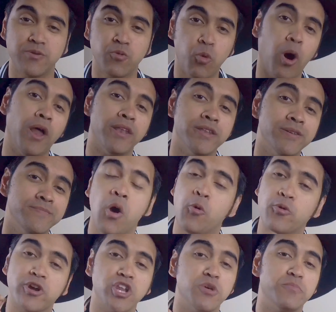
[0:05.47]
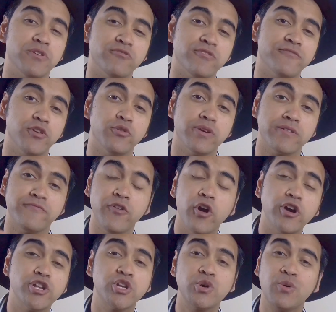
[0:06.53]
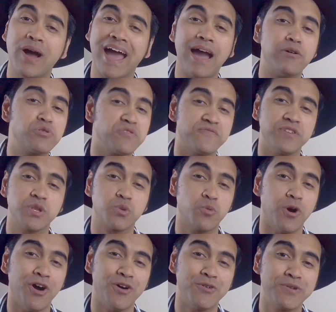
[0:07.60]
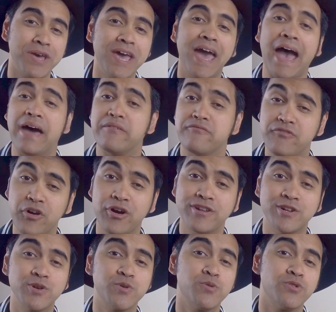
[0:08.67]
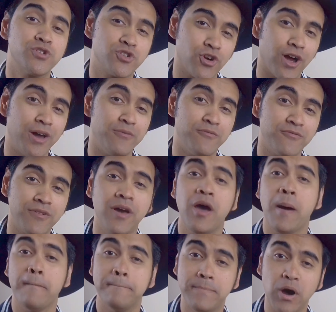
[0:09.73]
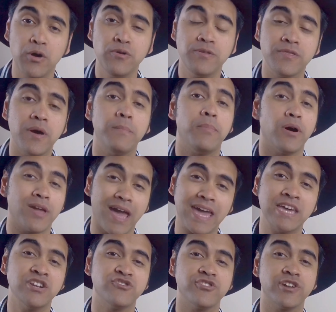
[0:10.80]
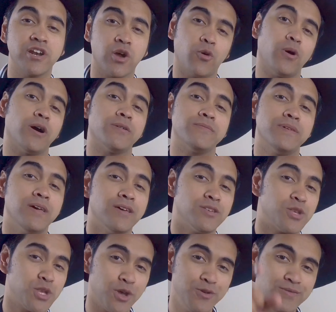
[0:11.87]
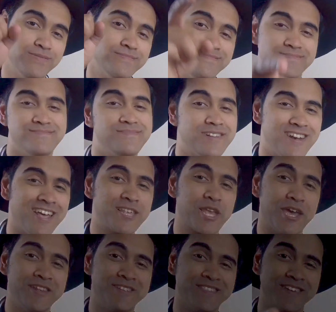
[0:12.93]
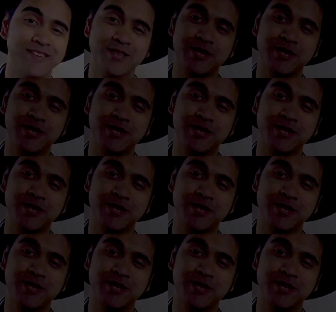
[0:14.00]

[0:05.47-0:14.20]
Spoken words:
one. We're going to be reviewing VirtOut Out of This World and VirtOut Triumph, both by Adrian Lacroix. So, let's get into this.